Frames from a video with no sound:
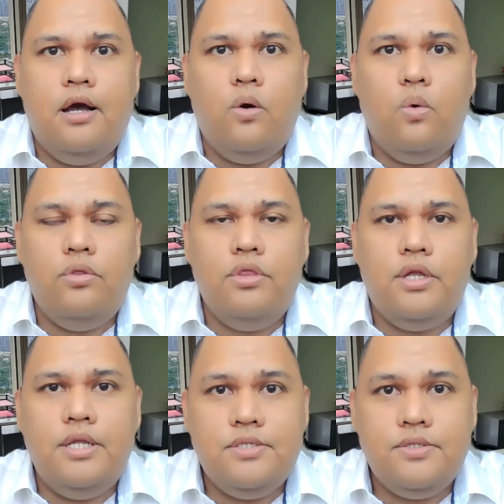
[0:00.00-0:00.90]
uh,
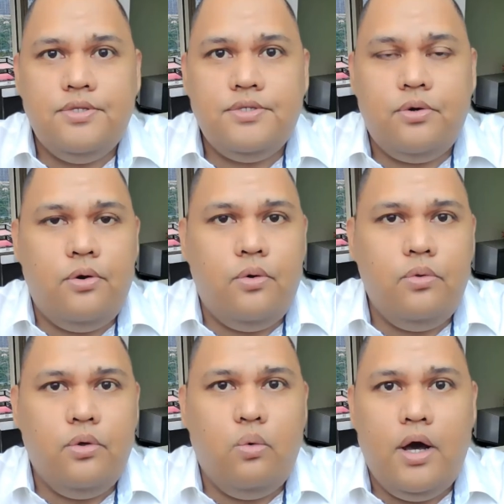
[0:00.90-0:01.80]
the reasons or
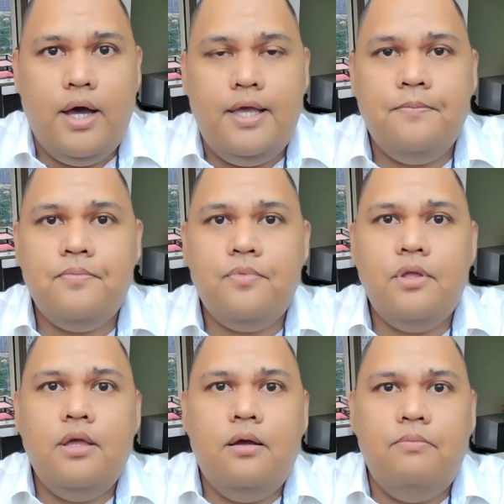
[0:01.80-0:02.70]
the why
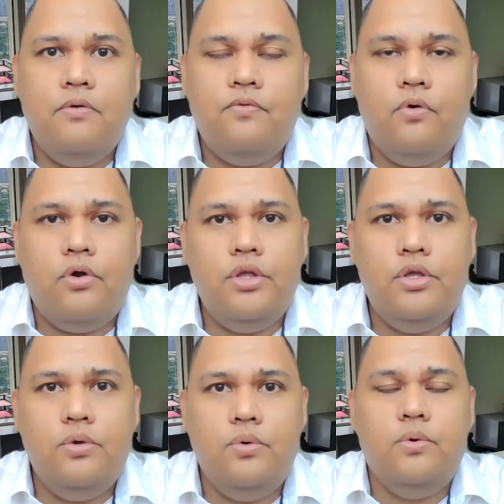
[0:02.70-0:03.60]
before
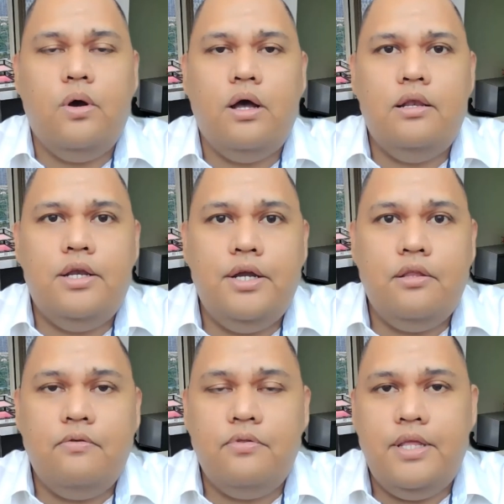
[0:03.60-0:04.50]
you
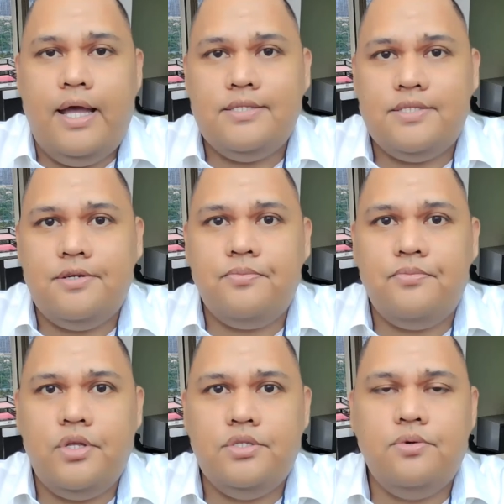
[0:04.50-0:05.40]
learn the answer.
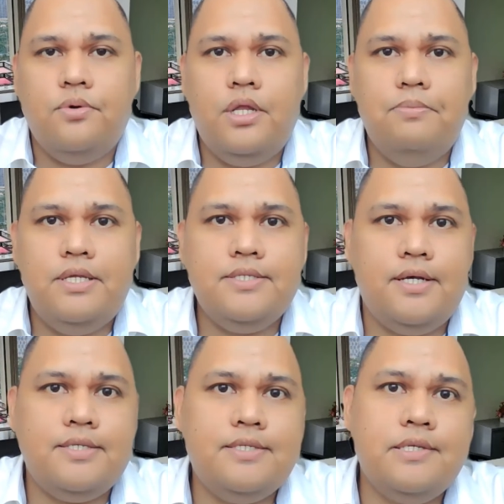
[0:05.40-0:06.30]
So let me
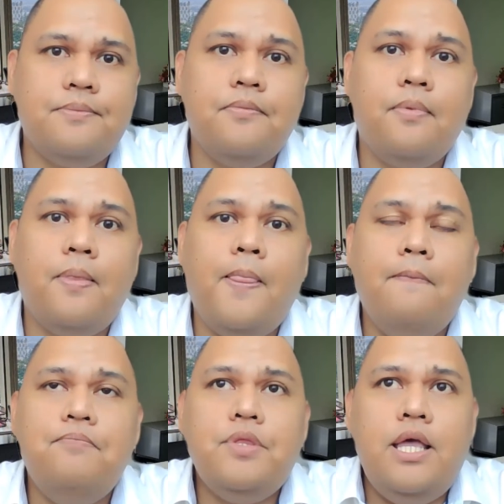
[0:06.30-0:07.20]
discuss.
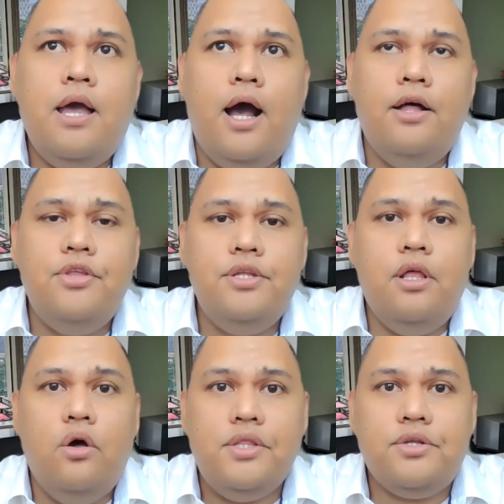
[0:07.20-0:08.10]
Under
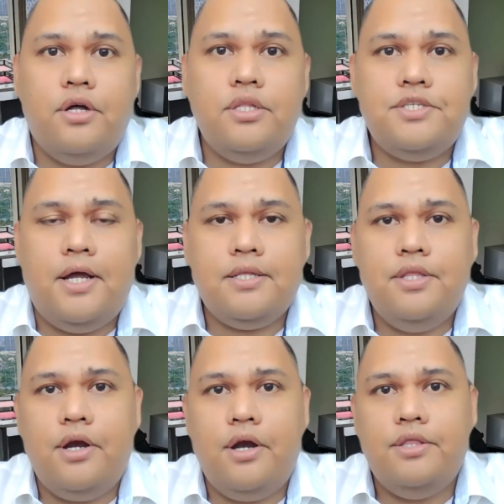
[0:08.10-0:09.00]
the law on contract,
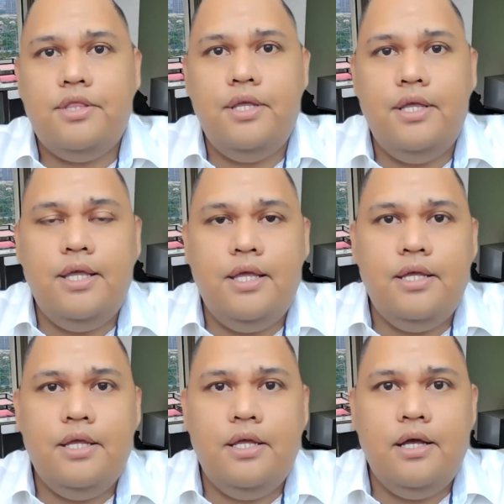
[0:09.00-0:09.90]
there are three